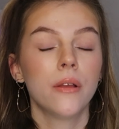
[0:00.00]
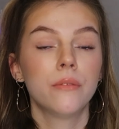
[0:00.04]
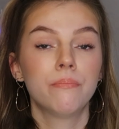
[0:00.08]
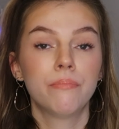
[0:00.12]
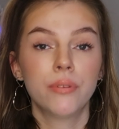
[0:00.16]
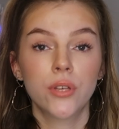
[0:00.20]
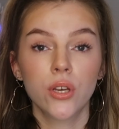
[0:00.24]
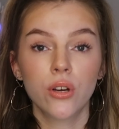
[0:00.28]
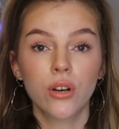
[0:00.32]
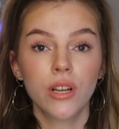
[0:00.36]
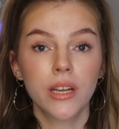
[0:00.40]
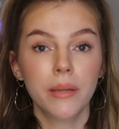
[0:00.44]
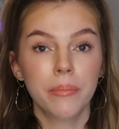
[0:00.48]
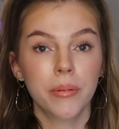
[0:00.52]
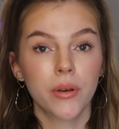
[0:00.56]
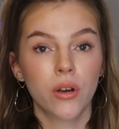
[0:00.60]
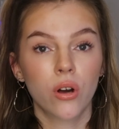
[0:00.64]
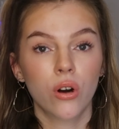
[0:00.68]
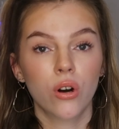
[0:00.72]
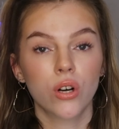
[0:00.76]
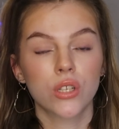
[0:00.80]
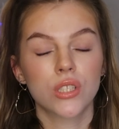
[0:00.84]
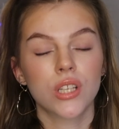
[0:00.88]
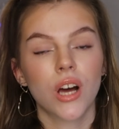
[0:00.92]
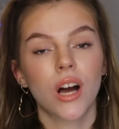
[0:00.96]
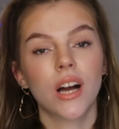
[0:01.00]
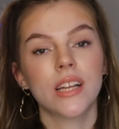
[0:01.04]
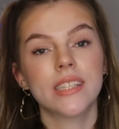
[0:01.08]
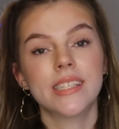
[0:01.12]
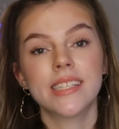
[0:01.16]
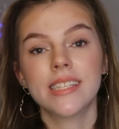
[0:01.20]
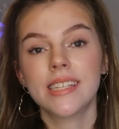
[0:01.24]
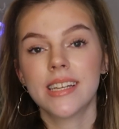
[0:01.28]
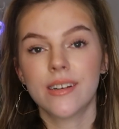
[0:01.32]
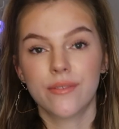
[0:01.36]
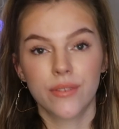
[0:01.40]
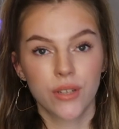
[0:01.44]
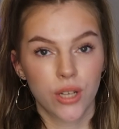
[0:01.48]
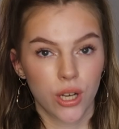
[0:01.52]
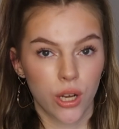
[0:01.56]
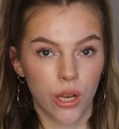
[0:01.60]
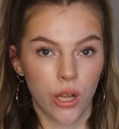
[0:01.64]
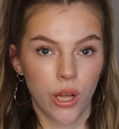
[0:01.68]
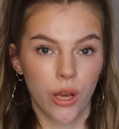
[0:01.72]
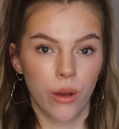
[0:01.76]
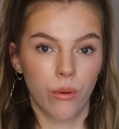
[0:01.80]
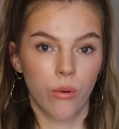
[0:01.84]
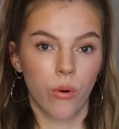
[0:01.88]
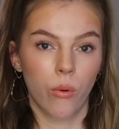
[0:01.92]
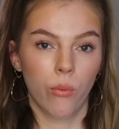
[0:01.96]
purely because I didn't have a
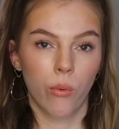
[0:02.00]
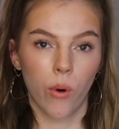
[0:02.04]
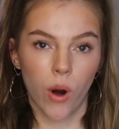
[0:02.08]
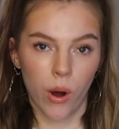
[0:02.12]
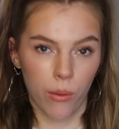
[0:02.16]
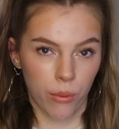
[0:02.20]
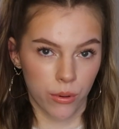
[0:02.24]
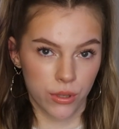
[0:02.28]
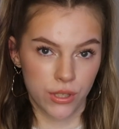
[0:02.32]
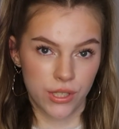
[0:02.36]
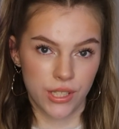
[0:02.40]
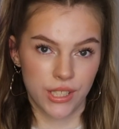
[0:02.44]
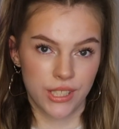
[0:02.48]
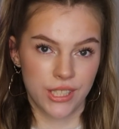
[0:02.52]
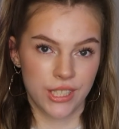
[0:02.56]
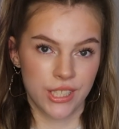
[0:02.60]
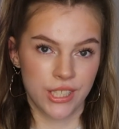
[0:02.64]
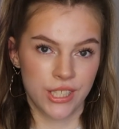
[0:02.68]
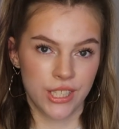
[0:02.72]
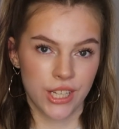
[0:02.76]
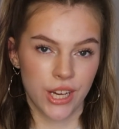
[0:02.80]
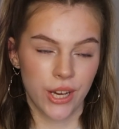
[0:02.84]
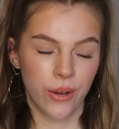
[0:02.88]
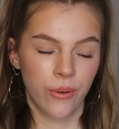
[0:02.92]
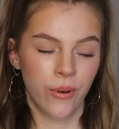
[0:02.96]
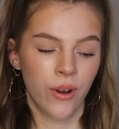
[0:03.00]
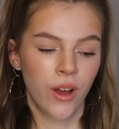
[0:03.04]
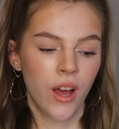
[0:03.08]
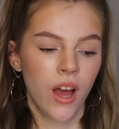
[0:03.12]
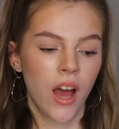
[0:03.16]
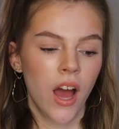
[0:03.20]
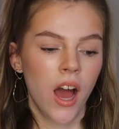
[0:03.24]
clue what I wanted to do.